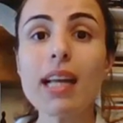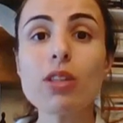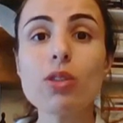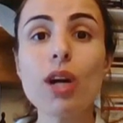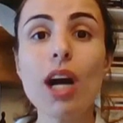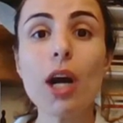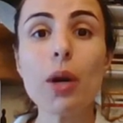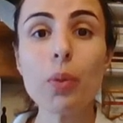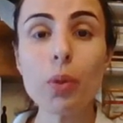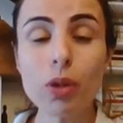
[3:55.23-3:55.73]
and you
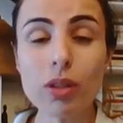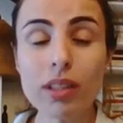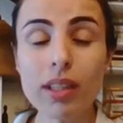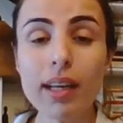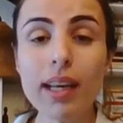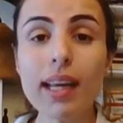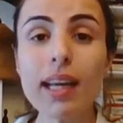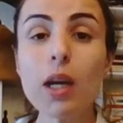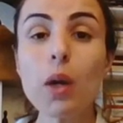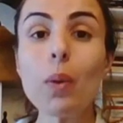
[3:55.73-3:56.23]
are
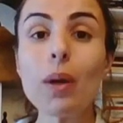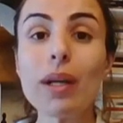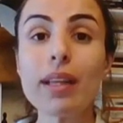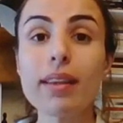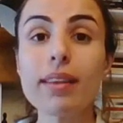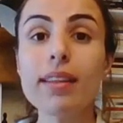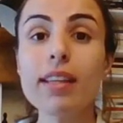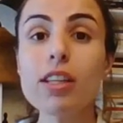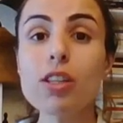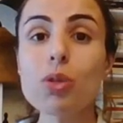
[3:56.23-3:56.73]
wondering
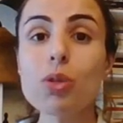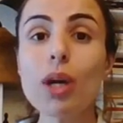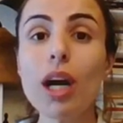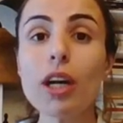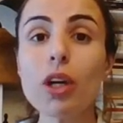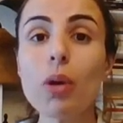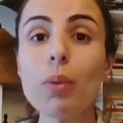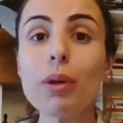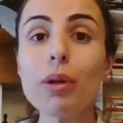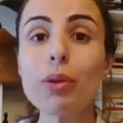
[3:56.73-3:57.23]
what niche you
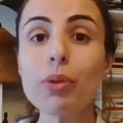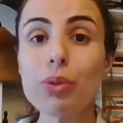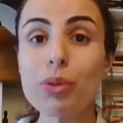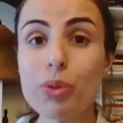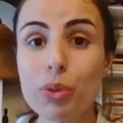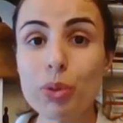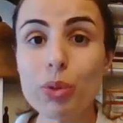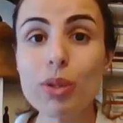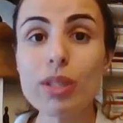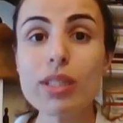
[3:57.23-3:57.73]
are going to
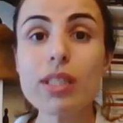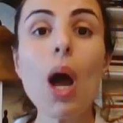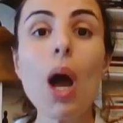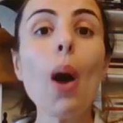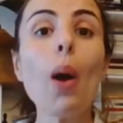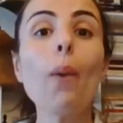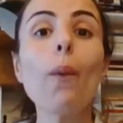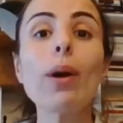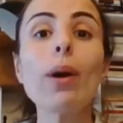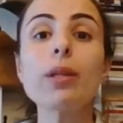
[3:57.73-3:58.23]
choose,
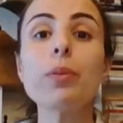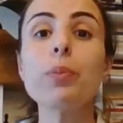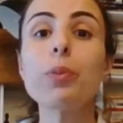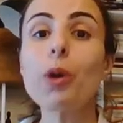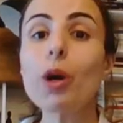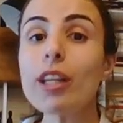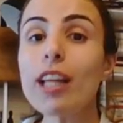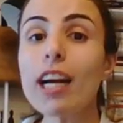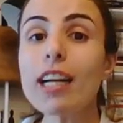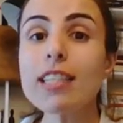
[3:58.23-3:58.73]
what
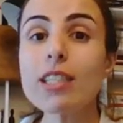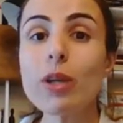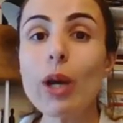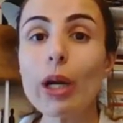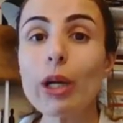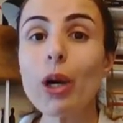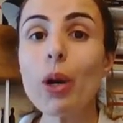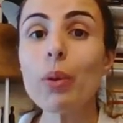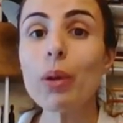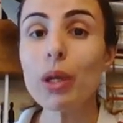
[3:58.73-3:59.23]
products you
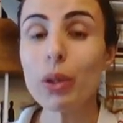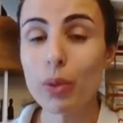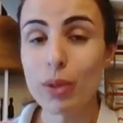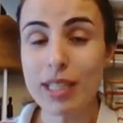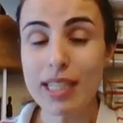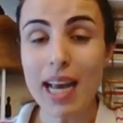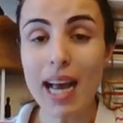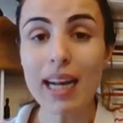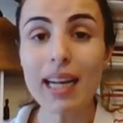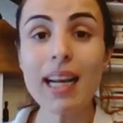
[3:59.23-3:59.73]
are going to
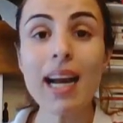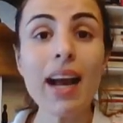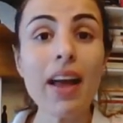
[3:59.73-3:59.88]
sell,